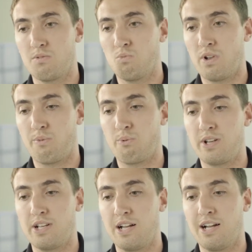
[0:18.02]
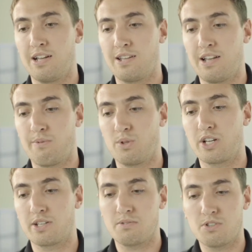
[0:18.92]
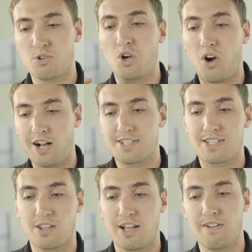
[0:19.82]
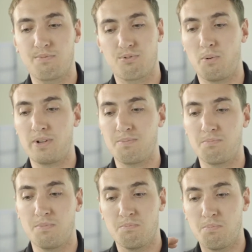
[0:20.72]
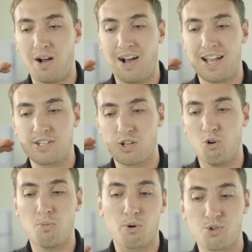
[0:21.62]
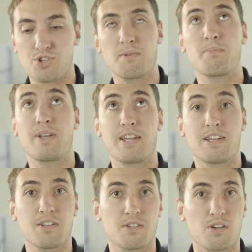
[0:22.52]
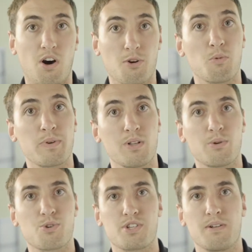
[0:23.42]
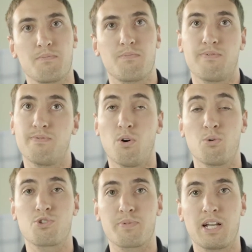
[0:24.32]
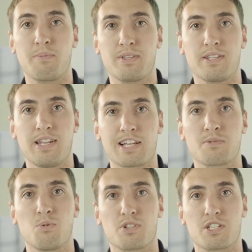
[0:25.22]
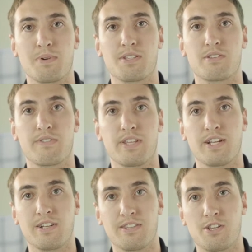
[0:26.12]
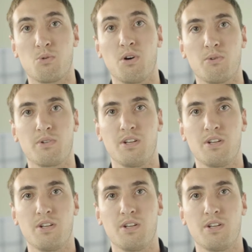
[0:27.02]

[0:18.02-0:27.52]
If we look at your costs in life, probably behind home ownership and automobile ownership, phones are becoming the next most expensive thing that you own.